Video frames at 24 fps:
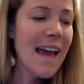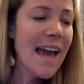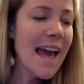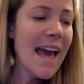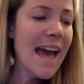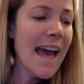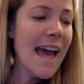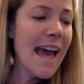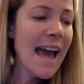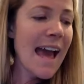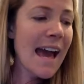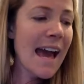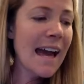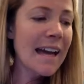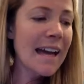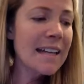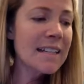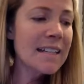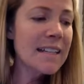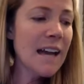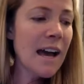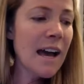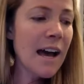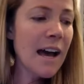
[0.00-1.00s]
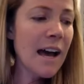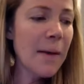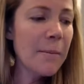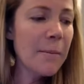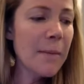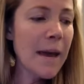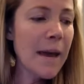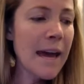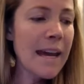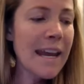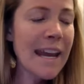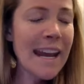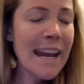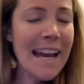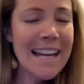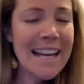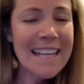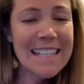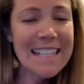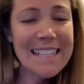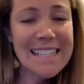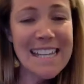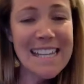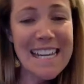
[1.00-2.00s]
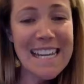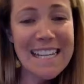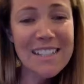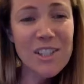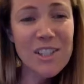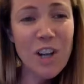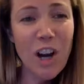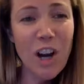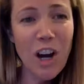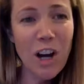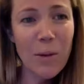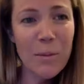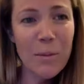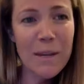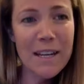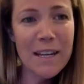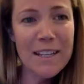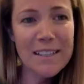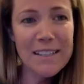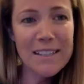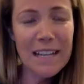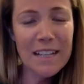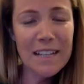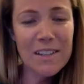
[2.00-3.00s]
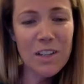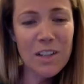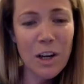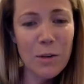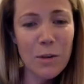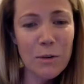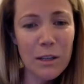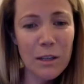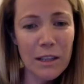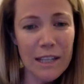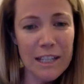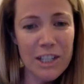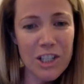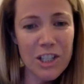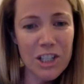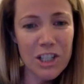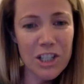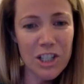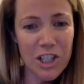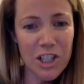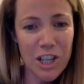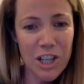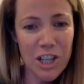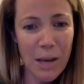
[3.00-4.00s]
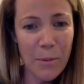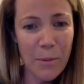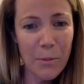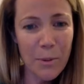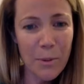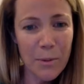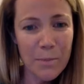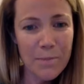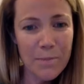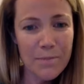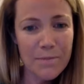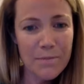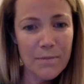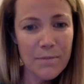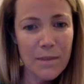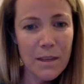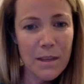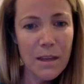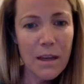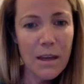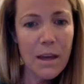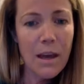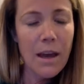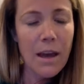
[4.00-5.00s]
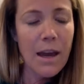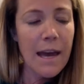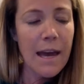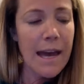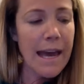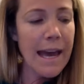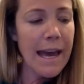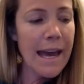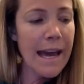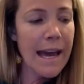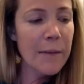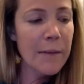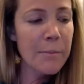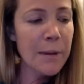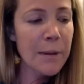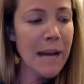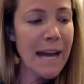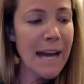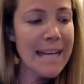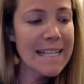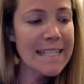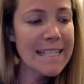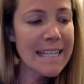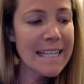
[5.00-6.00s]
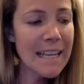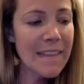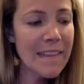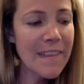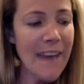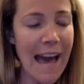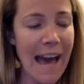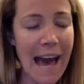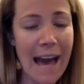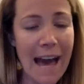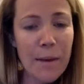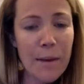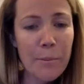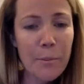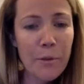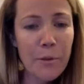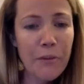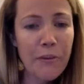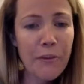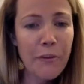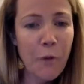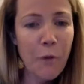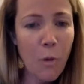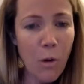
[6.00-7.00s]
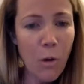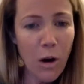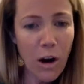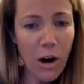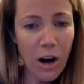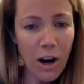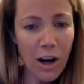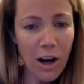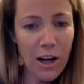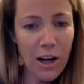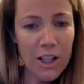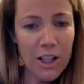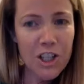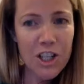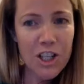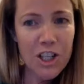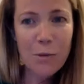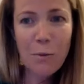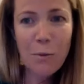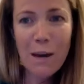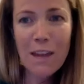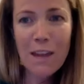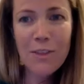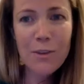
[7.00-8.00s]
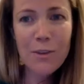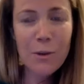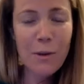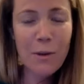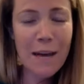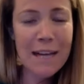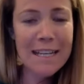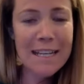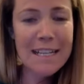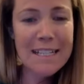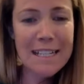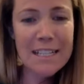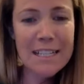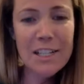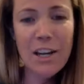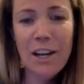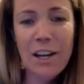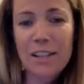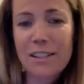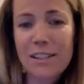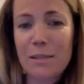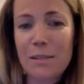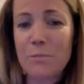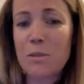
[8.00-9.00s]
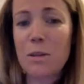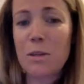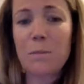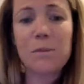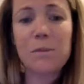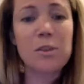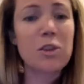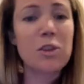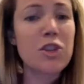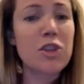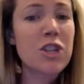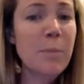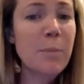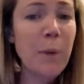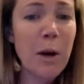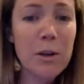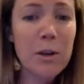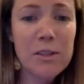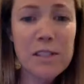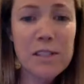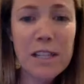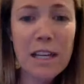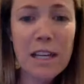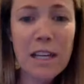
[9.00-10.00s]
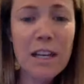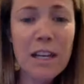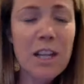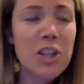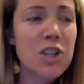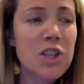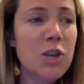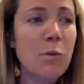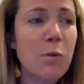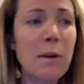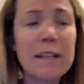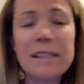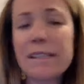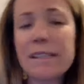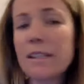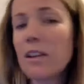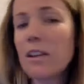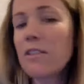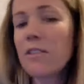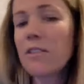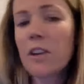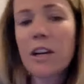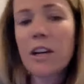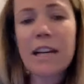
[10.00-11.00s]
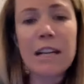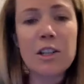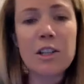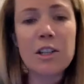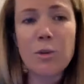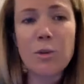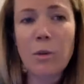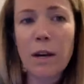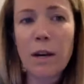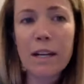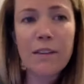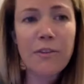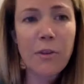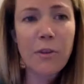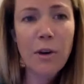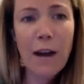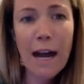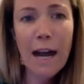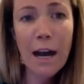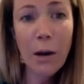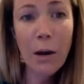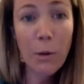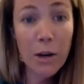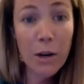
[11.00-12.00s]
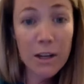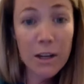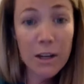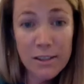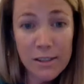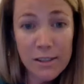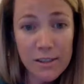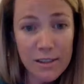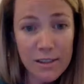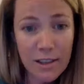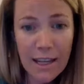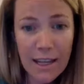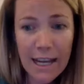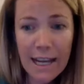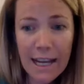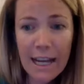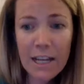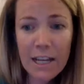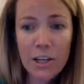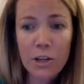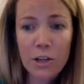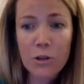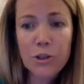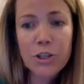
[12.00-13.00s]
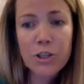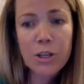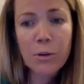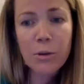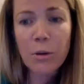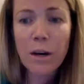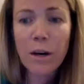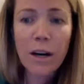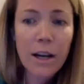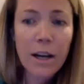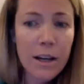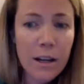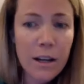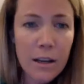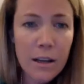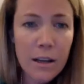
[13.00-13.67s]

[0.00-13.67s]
and um and and I can tease her because that's our relationship. And but I did that before she went through any detox symptoms. So she posted, she went silver in 24 hours, like I knew she would.